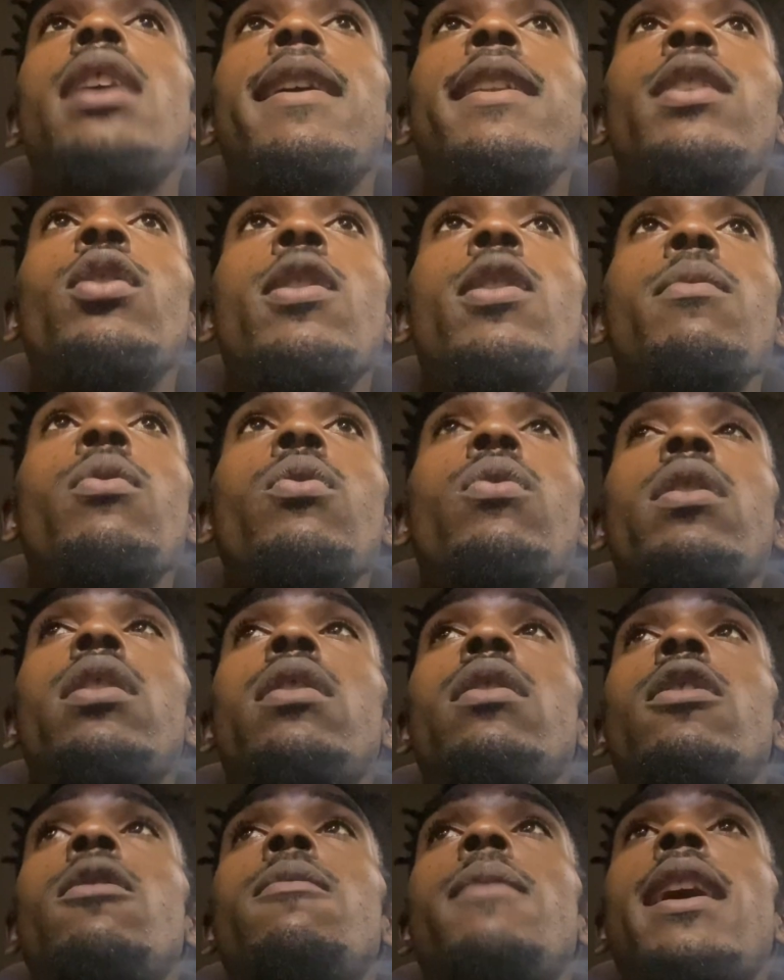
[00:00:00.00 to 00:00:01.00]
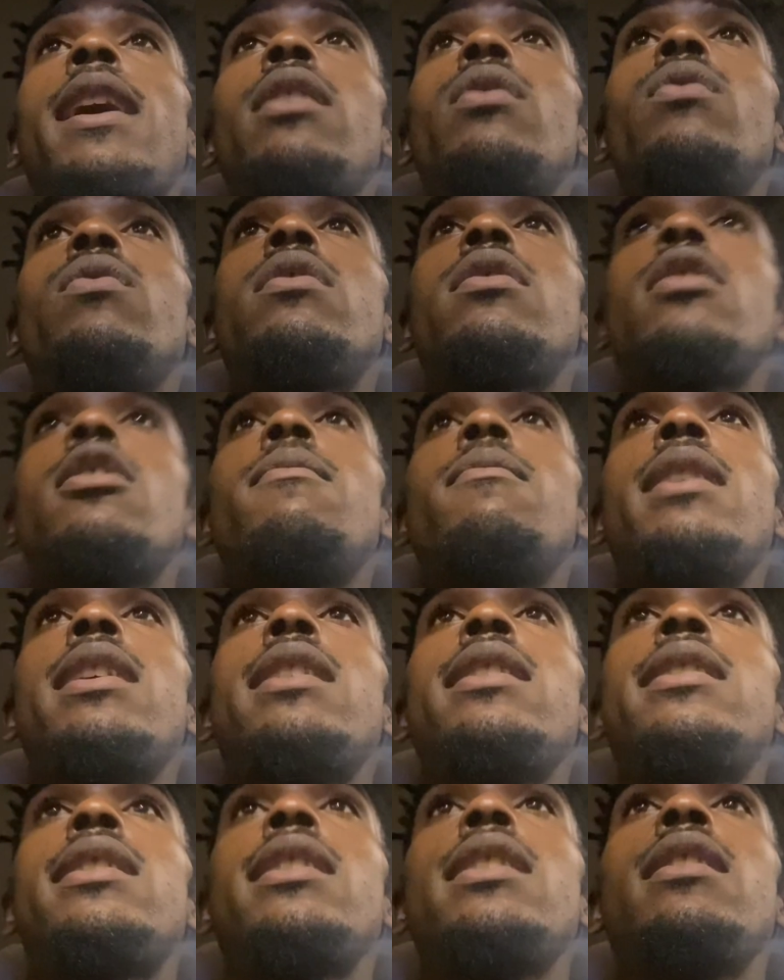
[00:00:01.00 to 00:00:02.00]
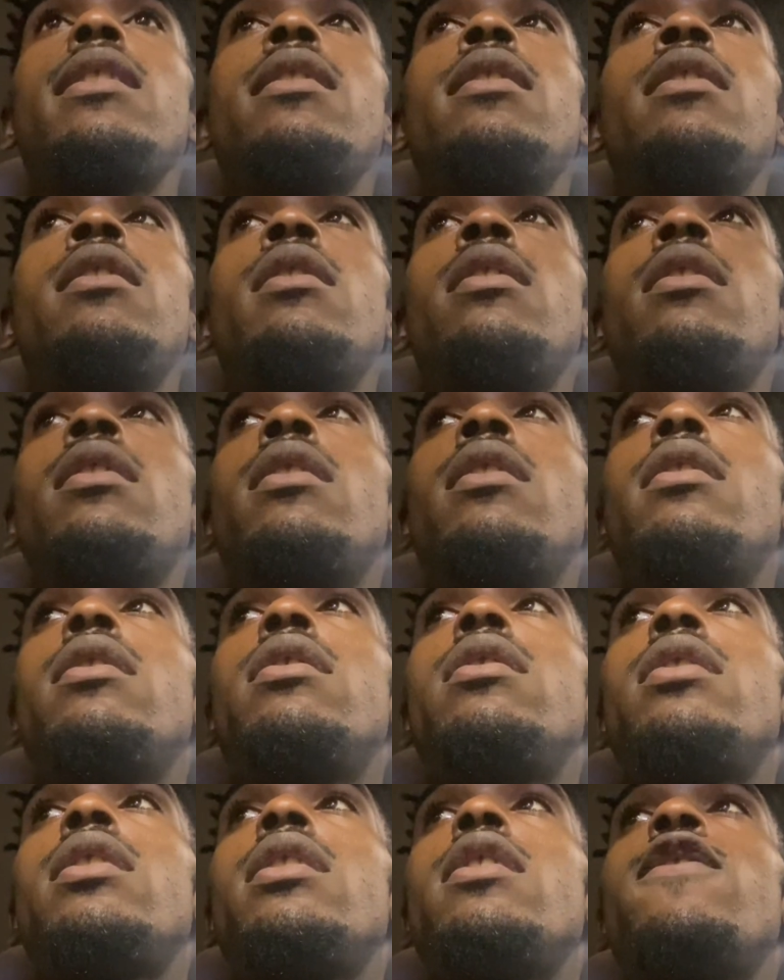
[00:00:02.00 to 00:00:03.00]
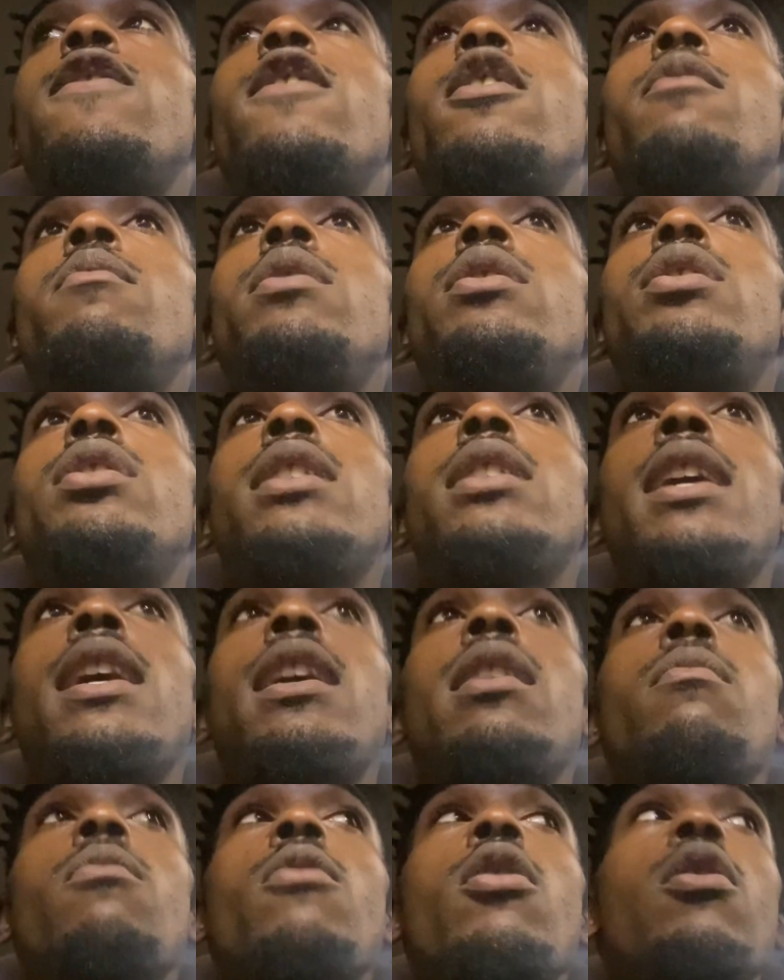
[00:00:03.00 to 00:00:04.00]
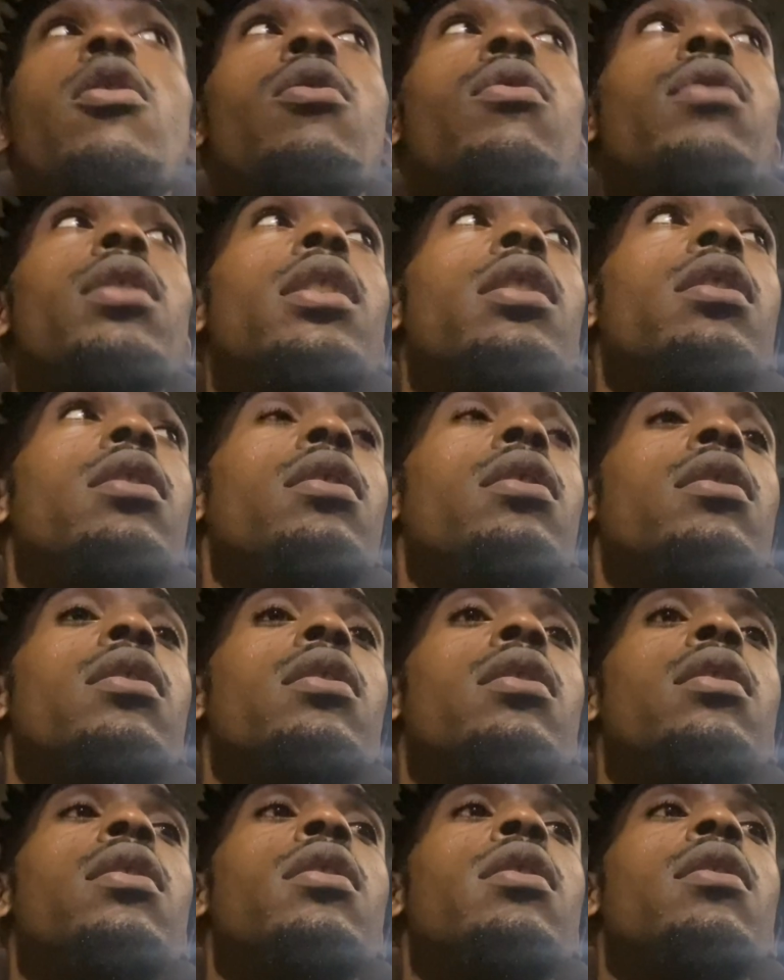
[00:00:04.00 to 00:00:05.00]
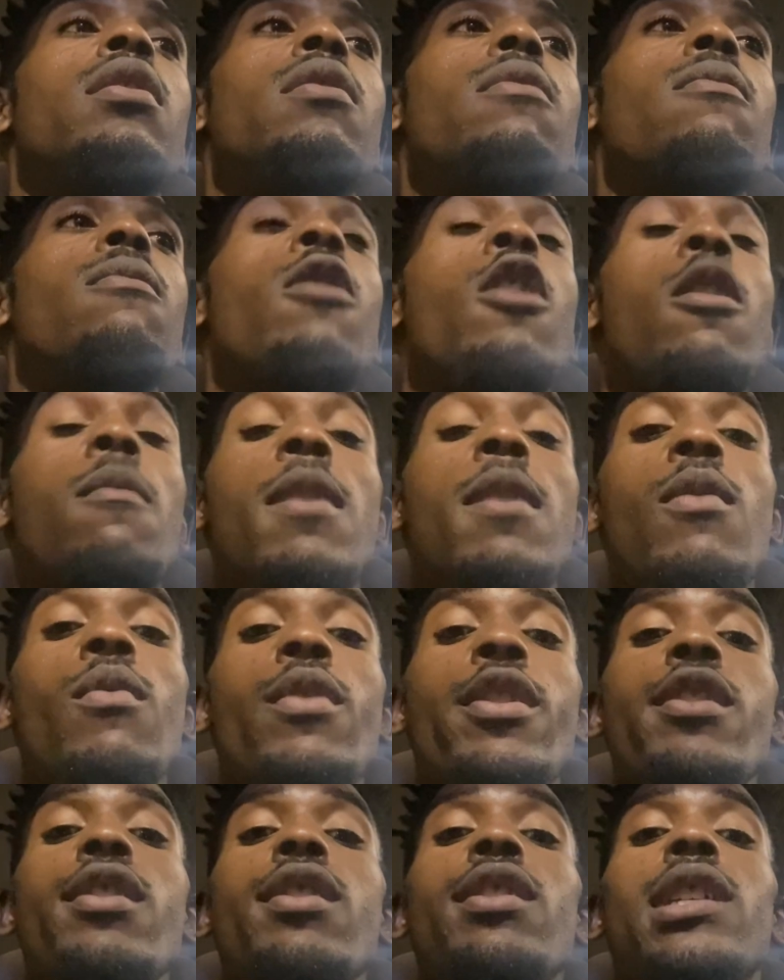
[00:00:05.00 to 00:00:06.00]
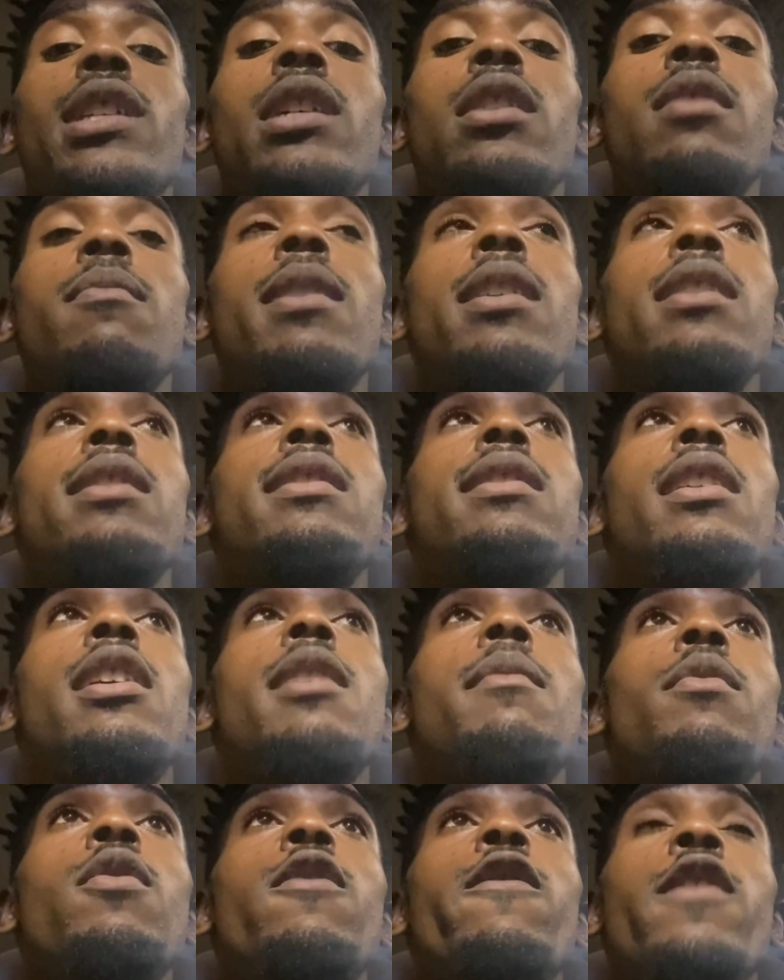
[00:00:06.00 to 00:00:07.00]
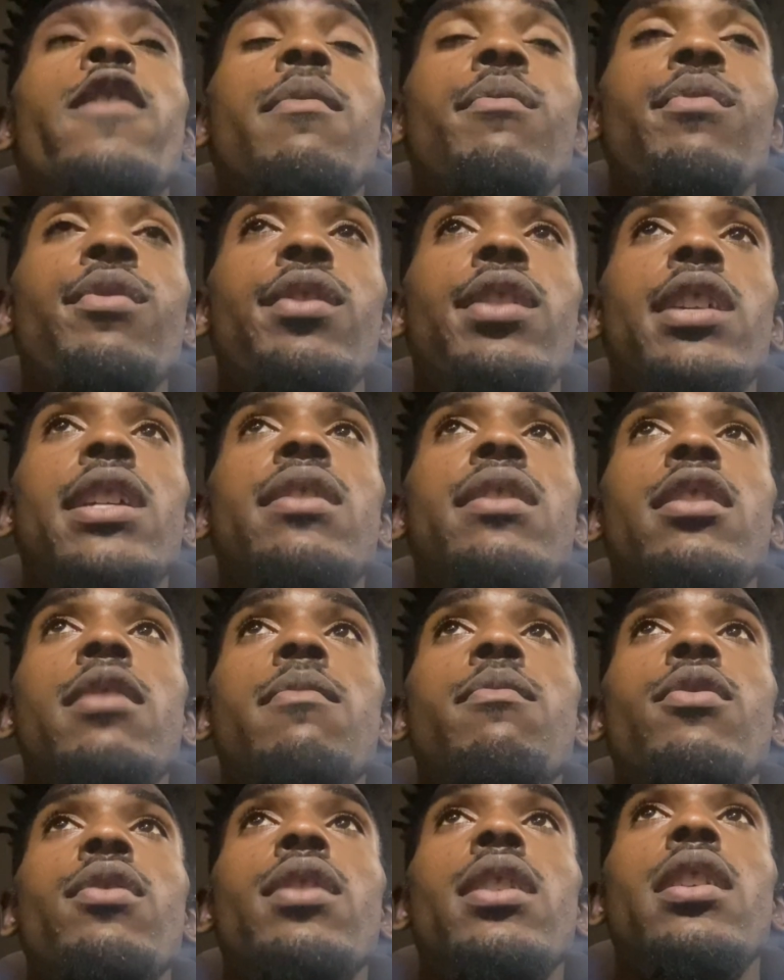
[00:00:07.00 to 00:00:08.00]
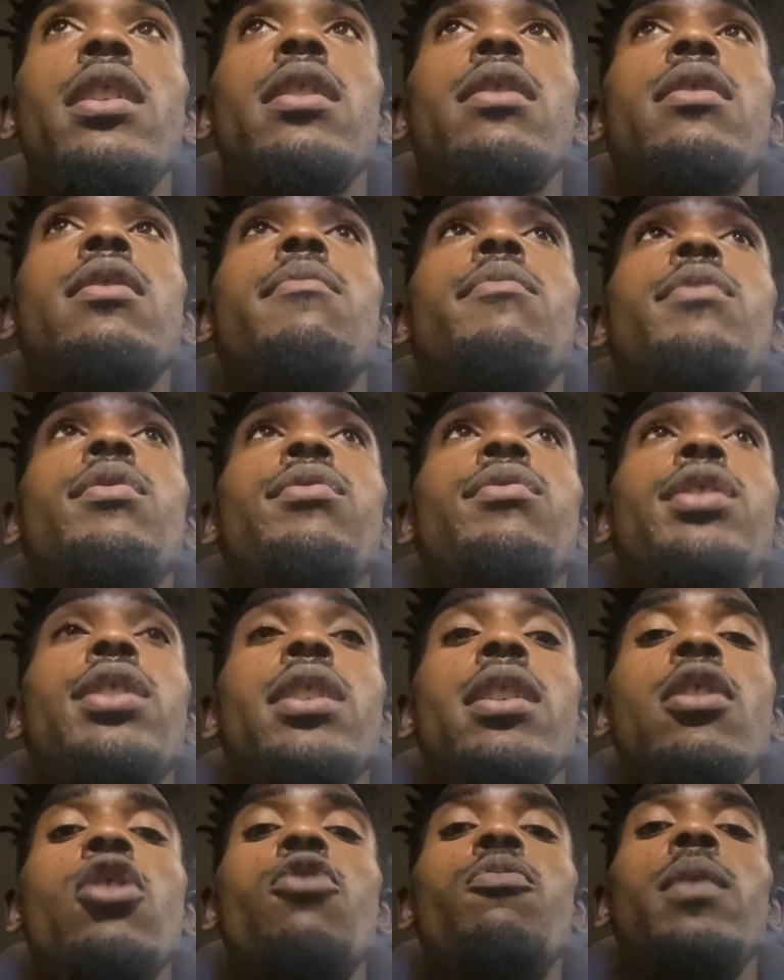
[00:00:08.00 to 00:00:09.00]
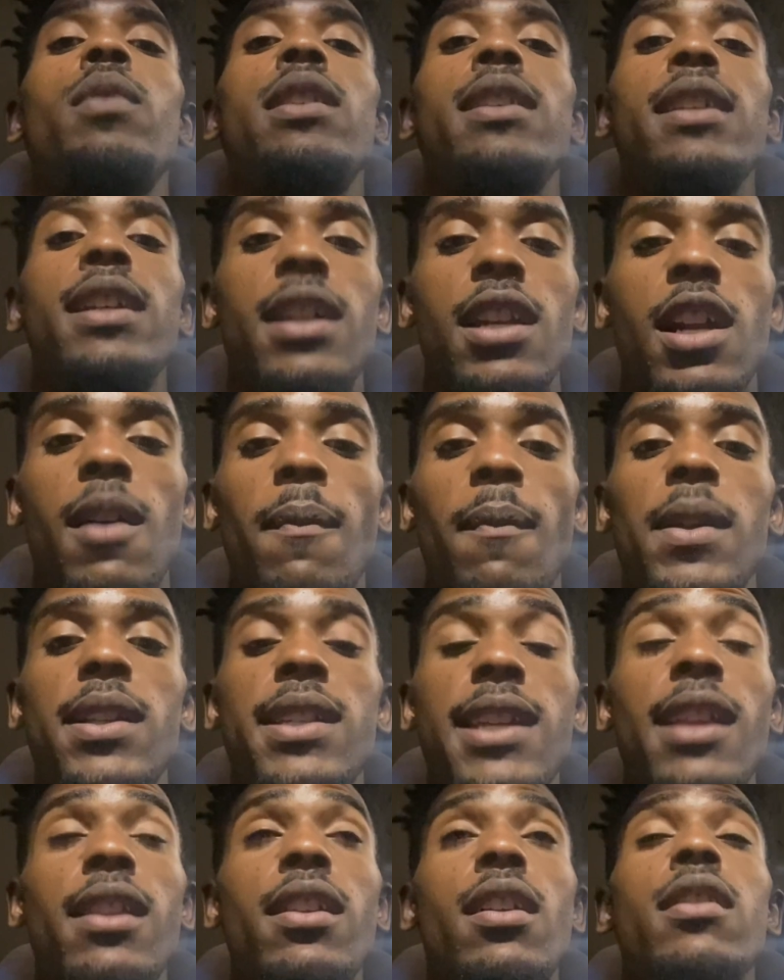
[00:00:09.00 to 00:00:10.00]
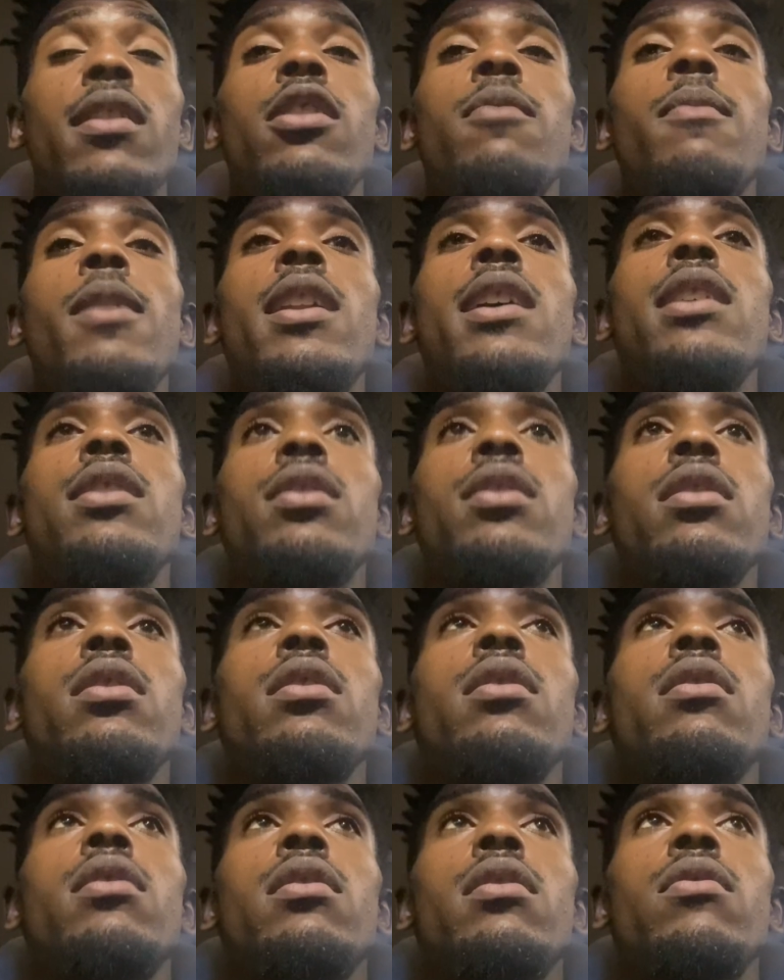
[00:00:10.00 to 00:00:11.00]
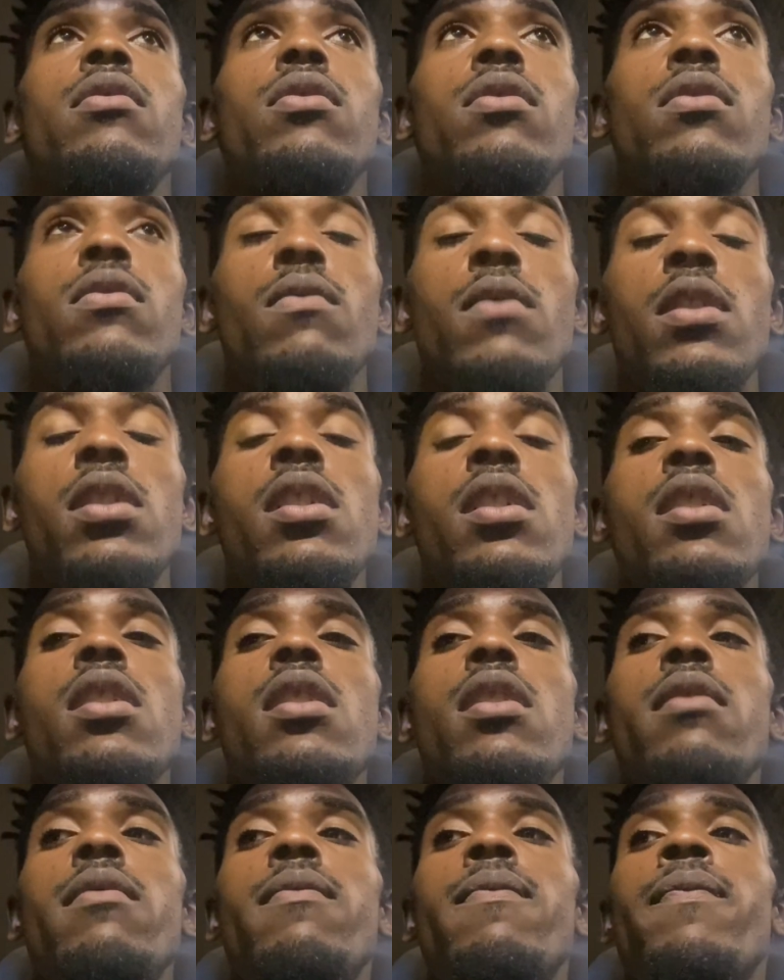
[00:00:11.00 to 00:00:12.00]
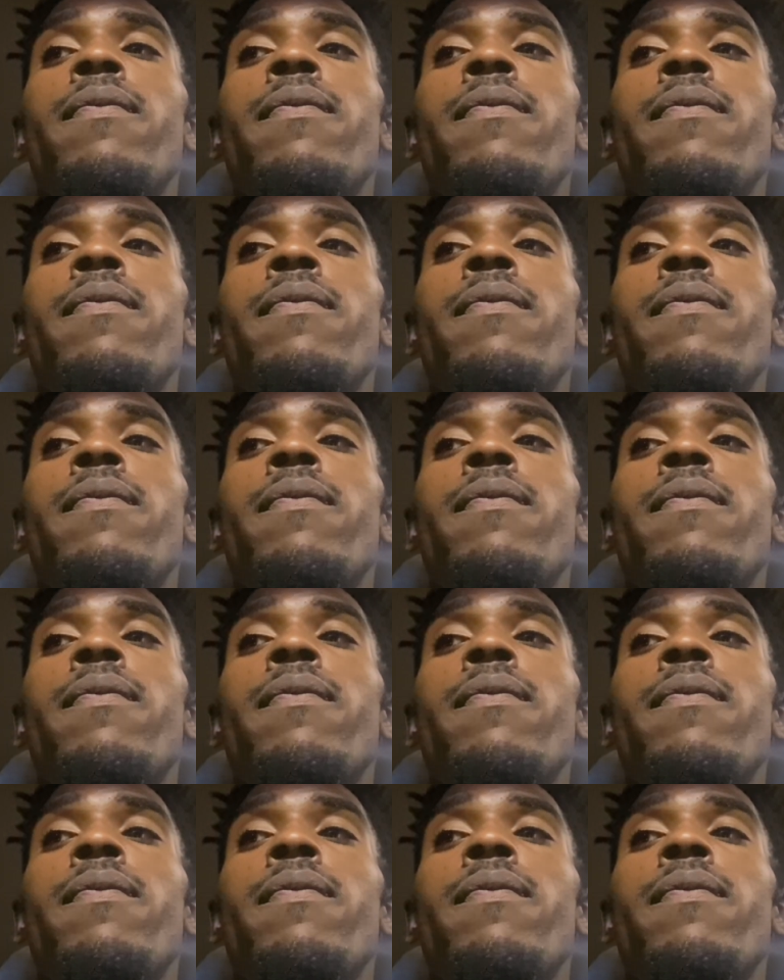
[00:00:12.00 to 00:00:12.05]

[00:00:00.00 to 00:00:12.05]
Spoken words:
I know I'm going up, I know something about the shit. Shit, it's finna be July tomorrow, nigga. Mark my words, nigga. By the time November, December hit, some new shit gonna be lit. I'm gonna be telling y'all, nigga, about that shit. Swear to God.